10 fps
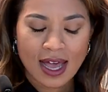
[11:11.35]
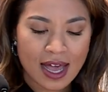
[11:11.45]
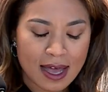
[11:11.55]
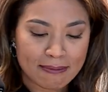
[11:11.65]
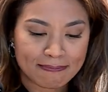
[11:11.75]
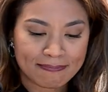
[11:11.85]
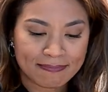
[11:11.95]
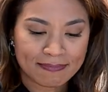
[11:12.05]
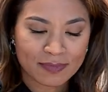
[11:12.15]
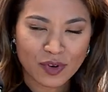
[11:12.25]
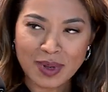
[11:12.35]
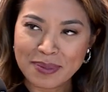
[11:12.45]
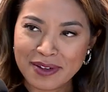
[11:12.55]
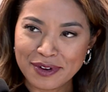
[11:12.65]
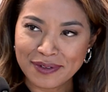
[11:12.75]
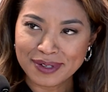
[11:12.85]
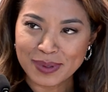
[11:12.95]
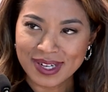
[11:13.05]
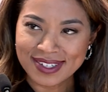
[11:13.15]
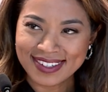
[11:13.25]
Remind me of your
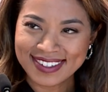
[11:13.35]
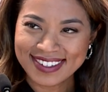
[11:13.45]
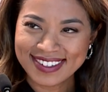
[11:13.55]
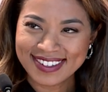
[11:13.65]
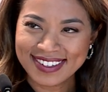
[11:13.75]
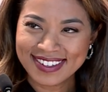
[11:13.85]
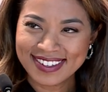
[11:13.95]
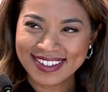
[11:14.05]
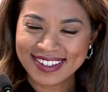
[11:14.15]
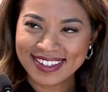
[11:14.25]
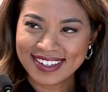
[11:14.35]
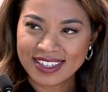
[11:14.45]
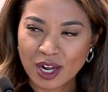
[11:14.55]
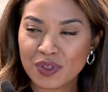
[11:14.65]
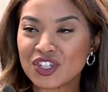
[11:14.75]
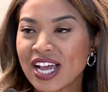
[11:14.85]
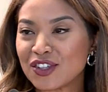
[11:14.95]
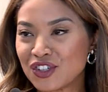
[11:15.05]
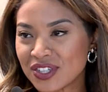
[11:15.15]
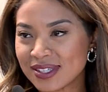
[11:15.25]
first question. Oh, the
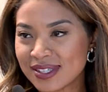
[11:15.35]
challenges.